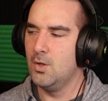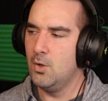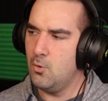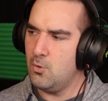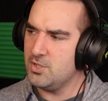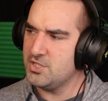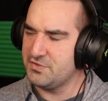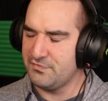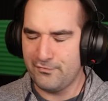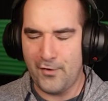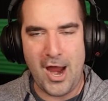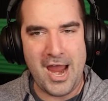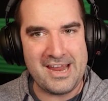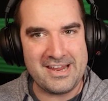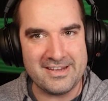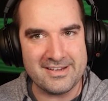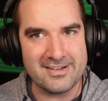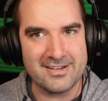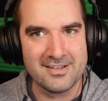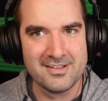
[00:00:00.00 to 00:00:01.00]
Who's
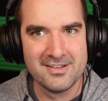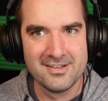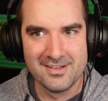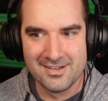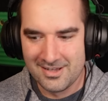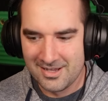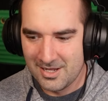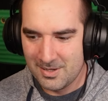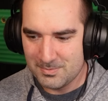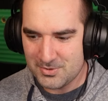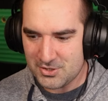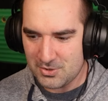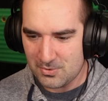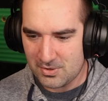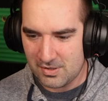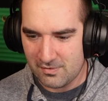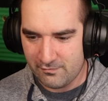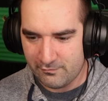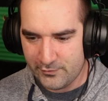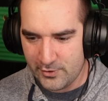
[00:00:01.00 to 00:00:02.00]
Frank? I'm so
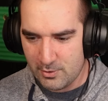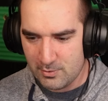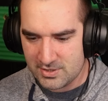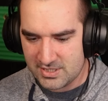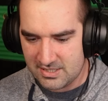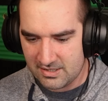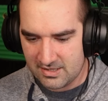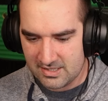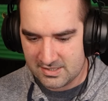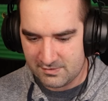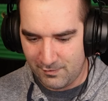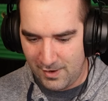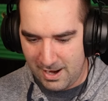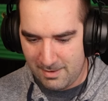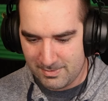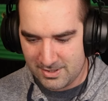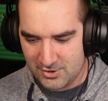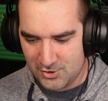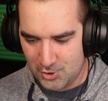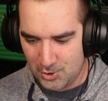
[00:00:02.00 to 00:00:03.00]
confused at this
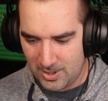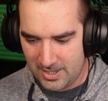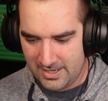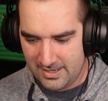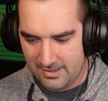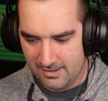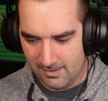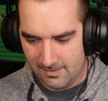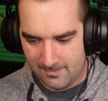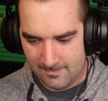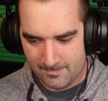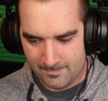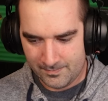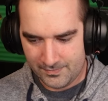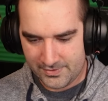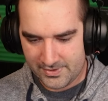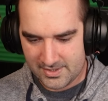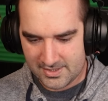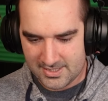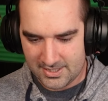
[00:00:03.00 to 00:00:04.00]
family tree.
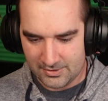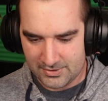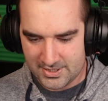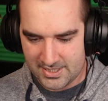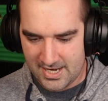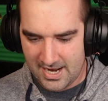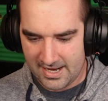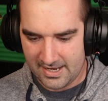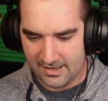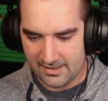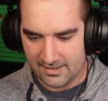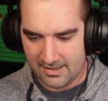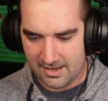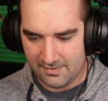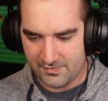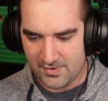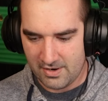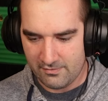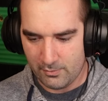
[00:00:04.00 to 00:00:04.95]
Until tonight, life